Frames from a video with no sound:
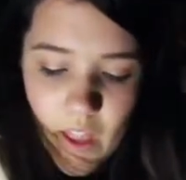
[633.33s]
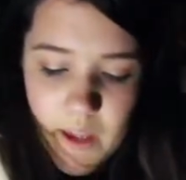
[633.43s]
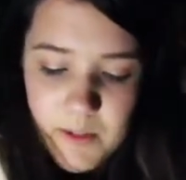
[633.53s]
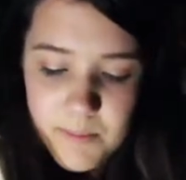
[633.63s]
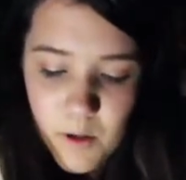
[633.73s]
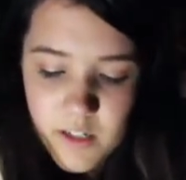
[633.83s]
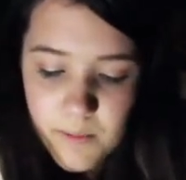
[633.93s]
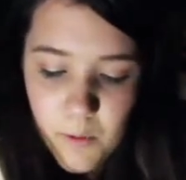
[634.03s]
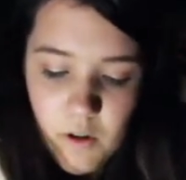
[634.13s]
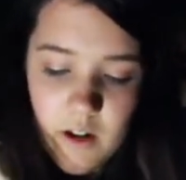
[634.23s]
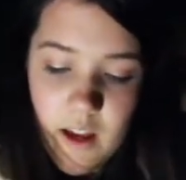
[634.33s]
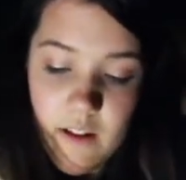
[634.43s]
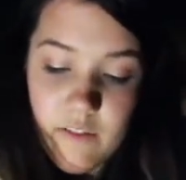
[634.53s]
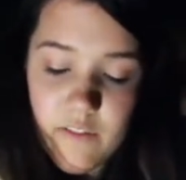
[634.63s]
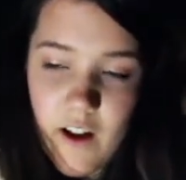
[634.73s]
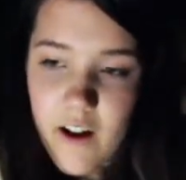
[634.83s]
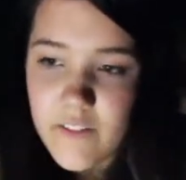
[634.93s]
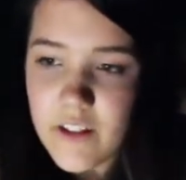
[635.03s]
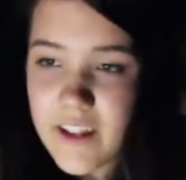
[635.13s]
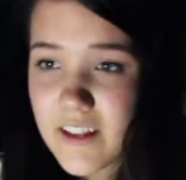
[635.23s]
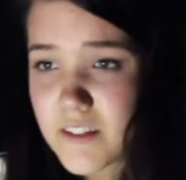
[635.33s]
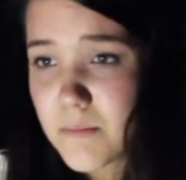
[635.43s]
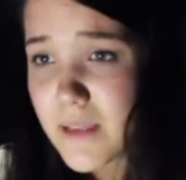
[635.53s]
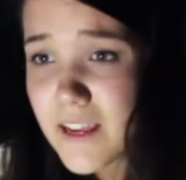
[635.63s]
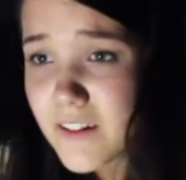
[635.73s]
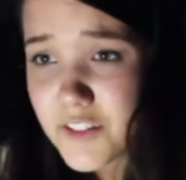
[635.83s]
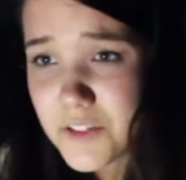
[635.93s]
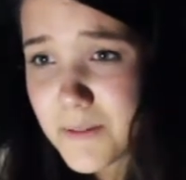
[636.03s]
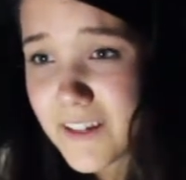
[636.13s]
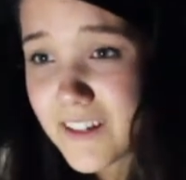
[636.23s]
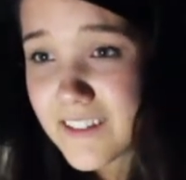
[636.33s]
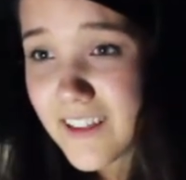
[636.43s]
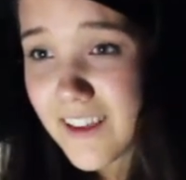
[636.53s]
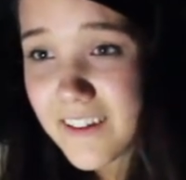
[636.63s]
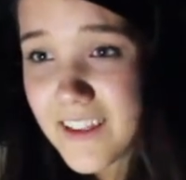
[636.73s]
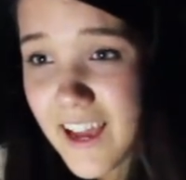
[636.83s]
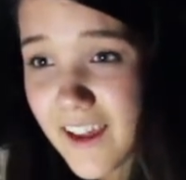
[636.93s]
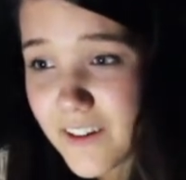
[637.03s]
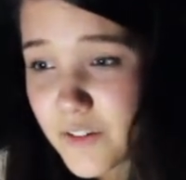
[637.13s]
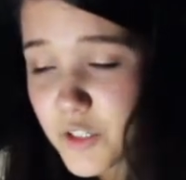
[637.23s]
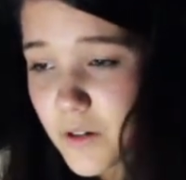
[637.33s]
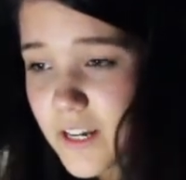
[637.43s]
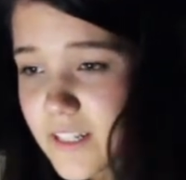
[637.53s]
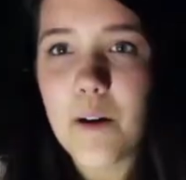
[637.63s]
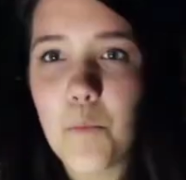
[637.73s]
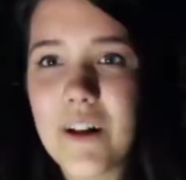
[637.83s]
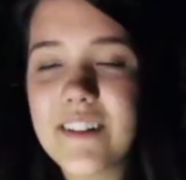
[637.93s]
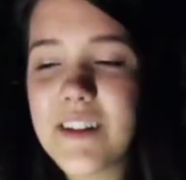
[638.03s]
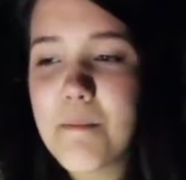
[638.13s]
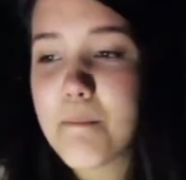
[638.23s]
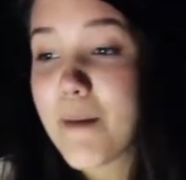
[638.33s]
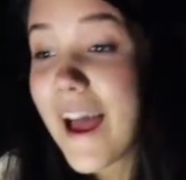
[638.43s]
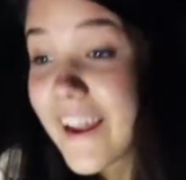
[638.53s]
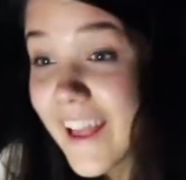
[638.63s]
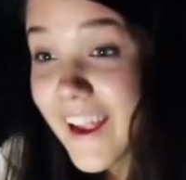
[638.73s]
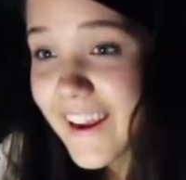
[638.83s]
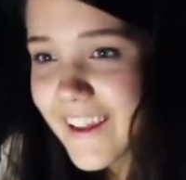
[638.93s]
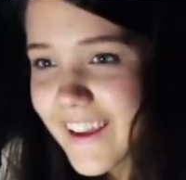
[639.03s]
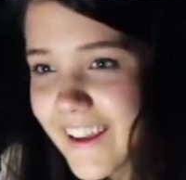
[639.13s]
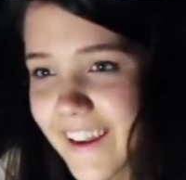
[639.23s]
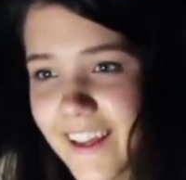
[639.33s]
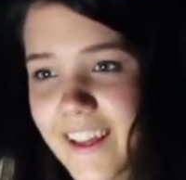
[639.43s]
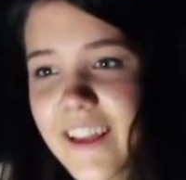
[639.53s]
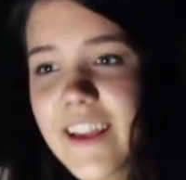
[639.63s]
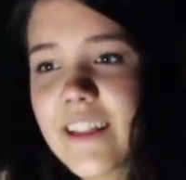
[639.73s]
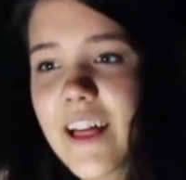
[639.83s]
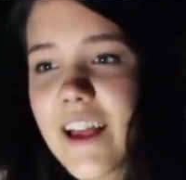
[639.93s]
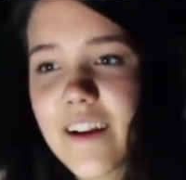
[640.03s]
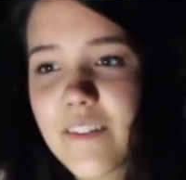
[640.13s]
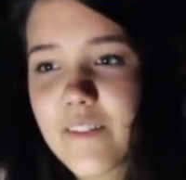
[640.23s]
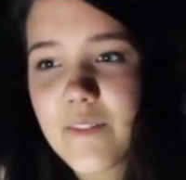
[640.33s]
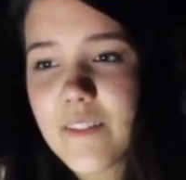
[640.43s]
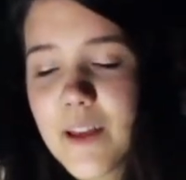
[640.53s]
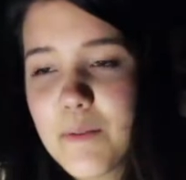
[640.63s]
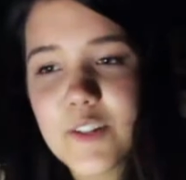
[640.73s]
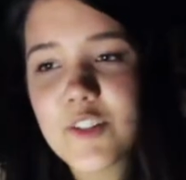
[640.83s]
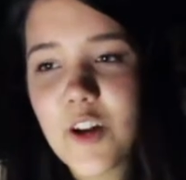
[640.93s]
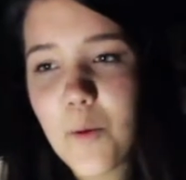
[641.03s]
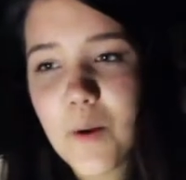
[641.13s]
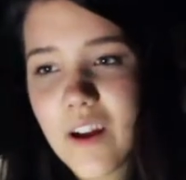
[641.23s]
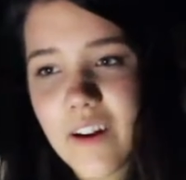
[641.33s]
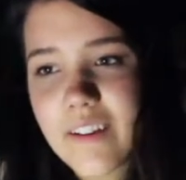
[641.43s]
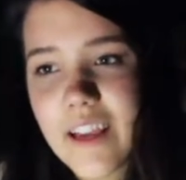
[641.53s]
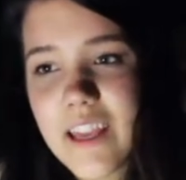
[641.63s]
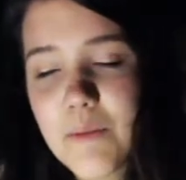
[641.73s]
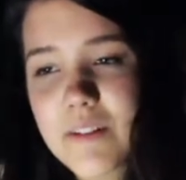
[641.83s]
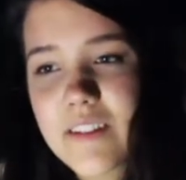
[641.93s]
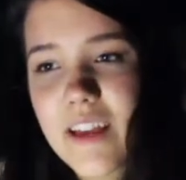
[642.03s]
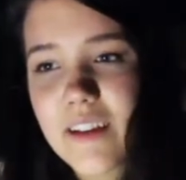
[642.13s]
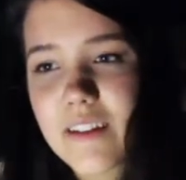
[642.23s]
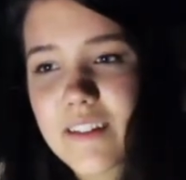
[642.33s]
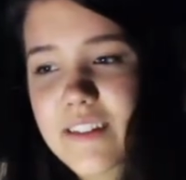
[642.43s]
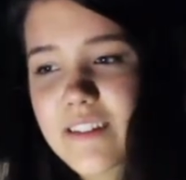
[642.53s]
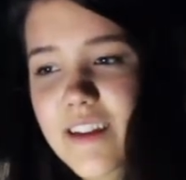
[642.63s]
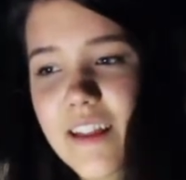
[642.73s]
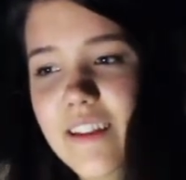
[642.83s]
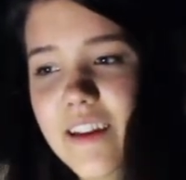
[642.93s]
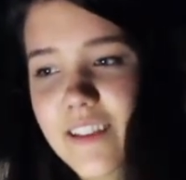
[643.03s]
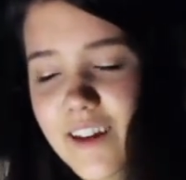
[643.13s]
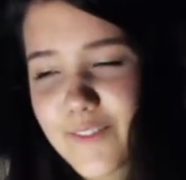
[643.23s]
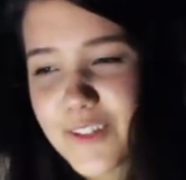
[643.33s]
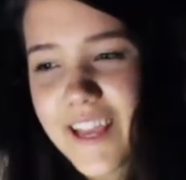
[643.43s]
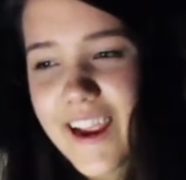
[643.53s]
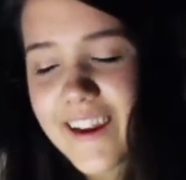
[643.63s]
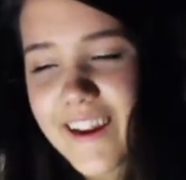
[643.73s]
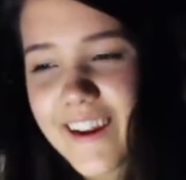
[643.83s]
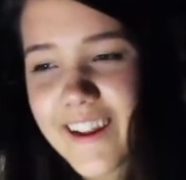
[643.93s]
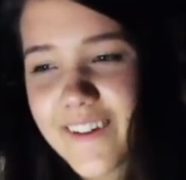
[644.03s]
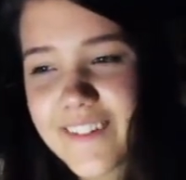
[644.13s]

he was more supportive of letting us meet just because like he had no choice. Once he met Aiden, he like, it was so weird. Like he was like slightly in love with Aiden. It